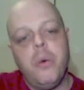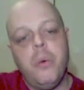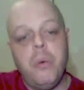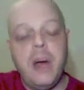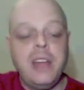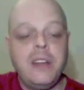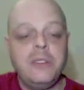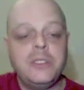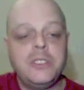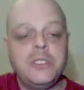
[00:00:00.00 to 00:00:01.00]
Why
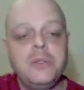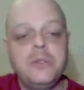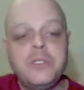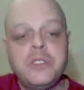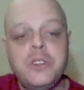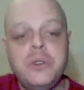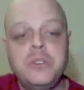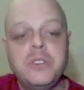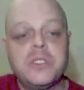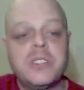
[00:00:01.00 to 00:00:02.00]
don't you
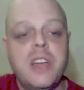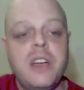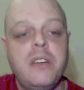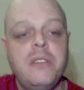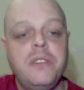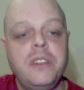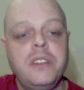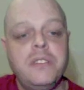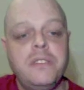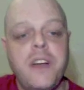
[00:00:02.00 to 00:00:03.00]
shoot yourself in
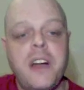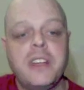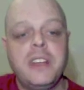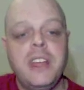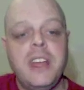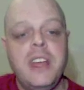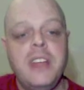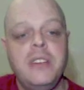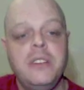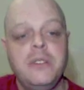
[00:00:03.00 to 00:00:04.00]
the fucking
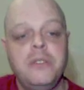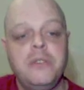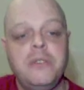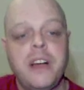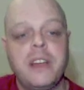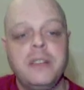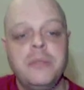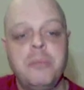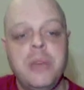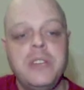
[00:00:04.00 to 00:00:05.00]
head, you
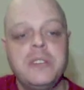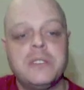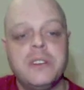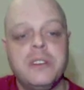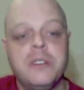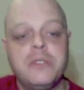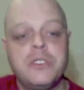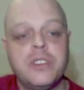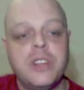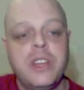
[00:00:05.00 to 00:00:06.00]
fucking piece of
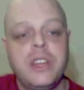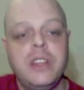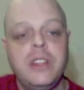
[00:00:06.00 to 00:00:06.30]
shit?